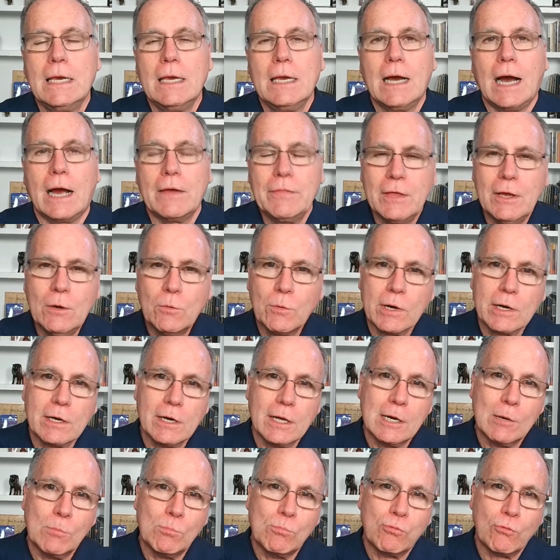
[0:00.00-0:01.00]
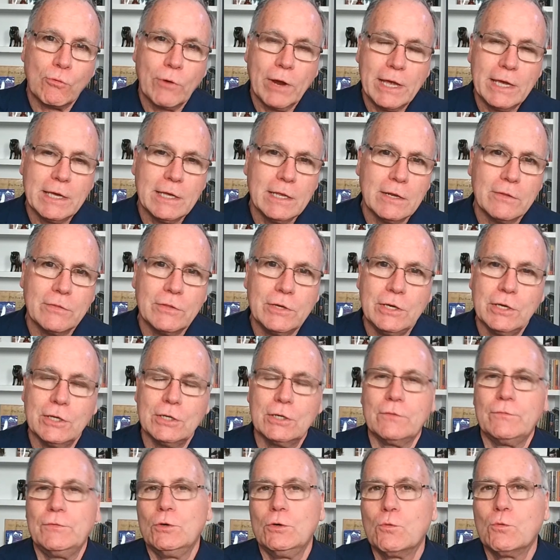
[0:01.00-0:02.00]
I think we're going to break into the
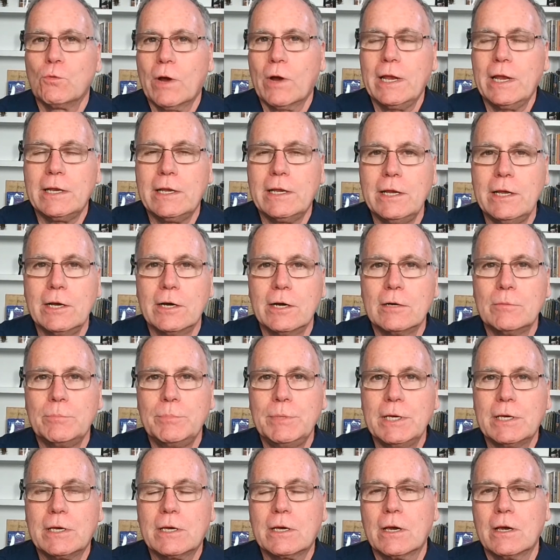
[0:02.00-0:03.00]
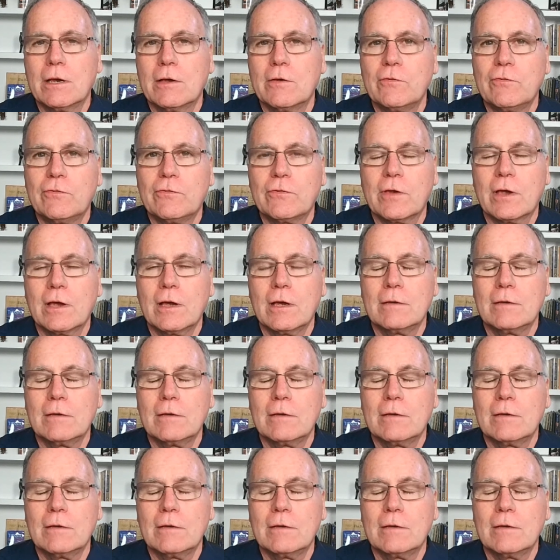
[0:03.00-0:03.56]
interview right here because